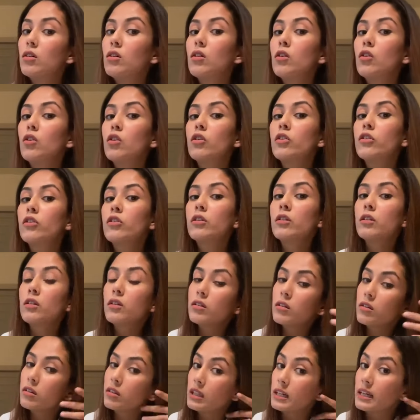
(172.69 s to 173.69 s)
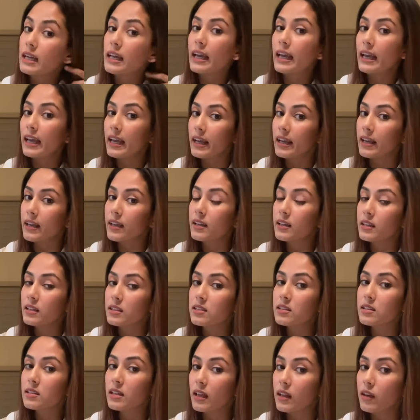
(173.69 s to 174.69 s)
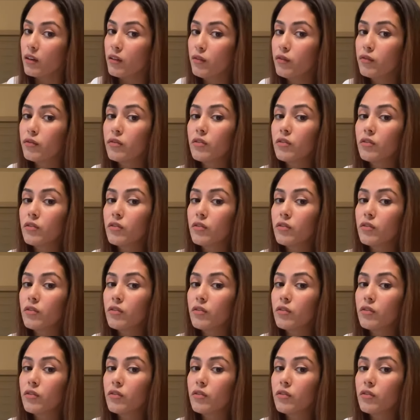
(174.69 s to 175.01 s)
on the hair itself,